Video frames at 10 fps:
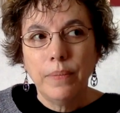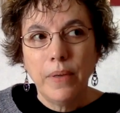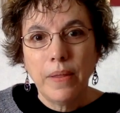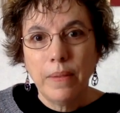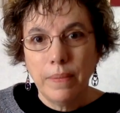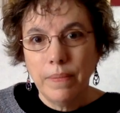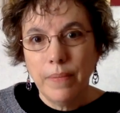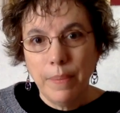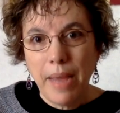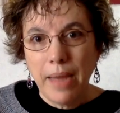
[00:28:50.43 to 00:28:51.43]
with
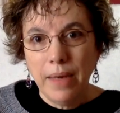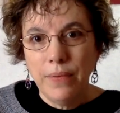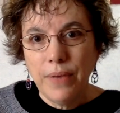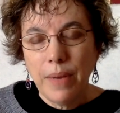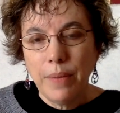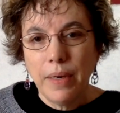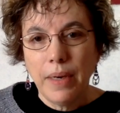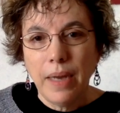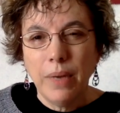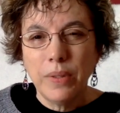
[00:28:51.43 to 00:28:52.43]
the backing
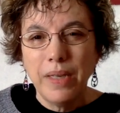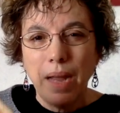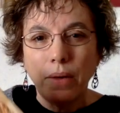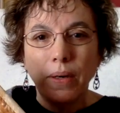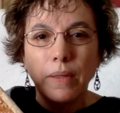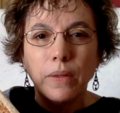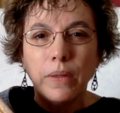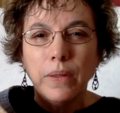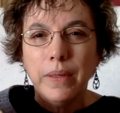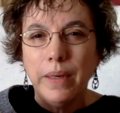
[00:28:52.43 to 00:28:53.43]
fabric, and it was not going to
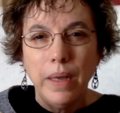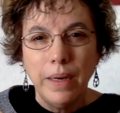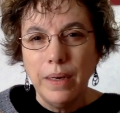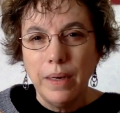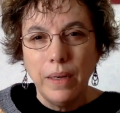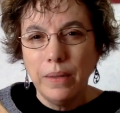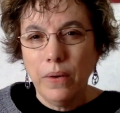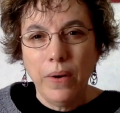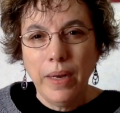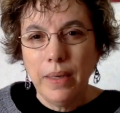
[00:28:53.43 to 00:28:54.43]
look good to cut it on the
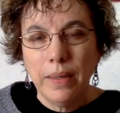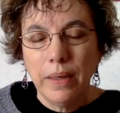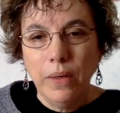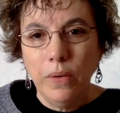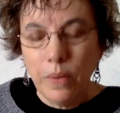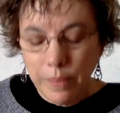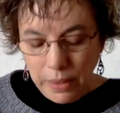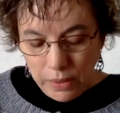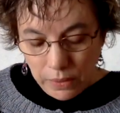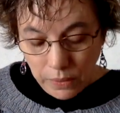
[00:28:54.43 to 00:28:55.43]
grain like you
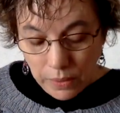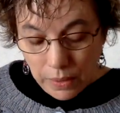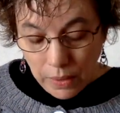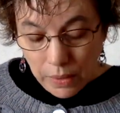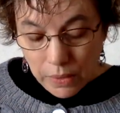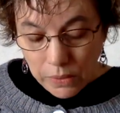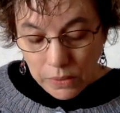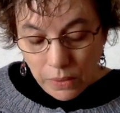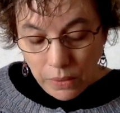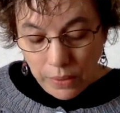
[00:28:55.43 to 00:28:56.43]
normally do.
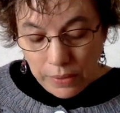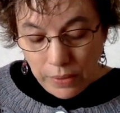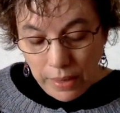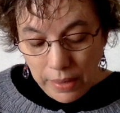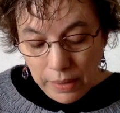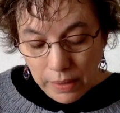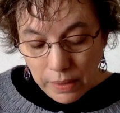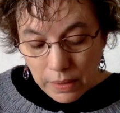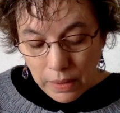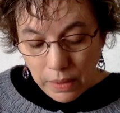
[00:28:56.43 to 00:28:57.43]
So I tried,
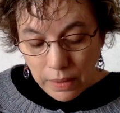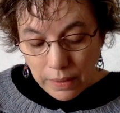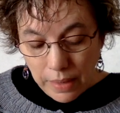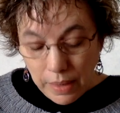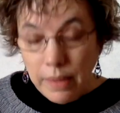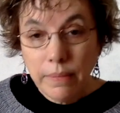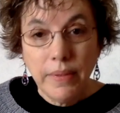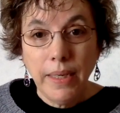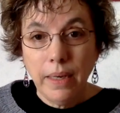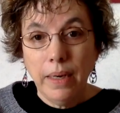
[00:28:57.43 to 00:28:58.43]
and I
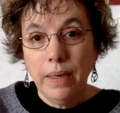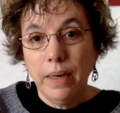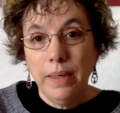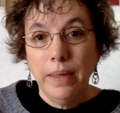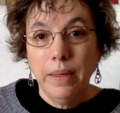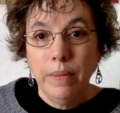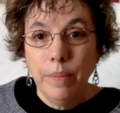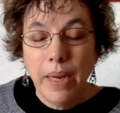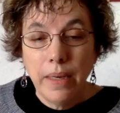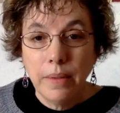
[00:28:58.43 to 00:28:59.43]
did it. I did
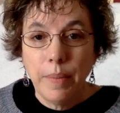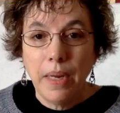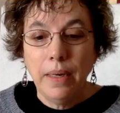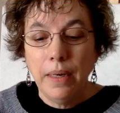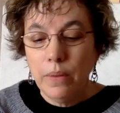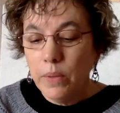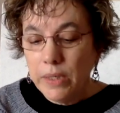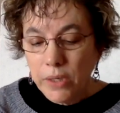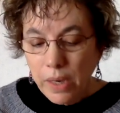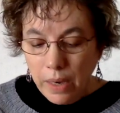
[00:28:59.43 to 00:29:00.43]
bias binding,
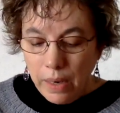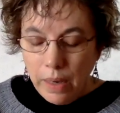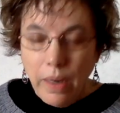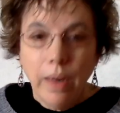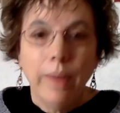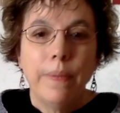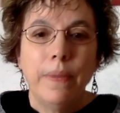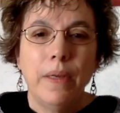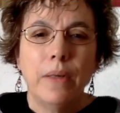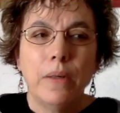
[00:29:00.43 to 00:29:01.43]
which
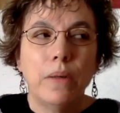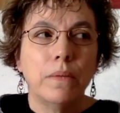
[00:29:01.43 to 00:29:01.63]
there are